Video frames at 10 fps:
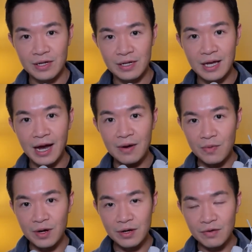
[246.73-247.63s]
guide
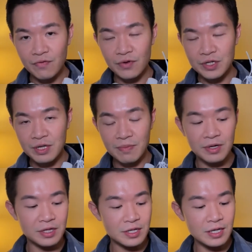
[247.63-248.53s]
rail for
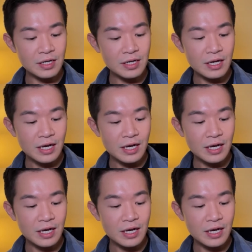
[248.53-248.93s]
stability,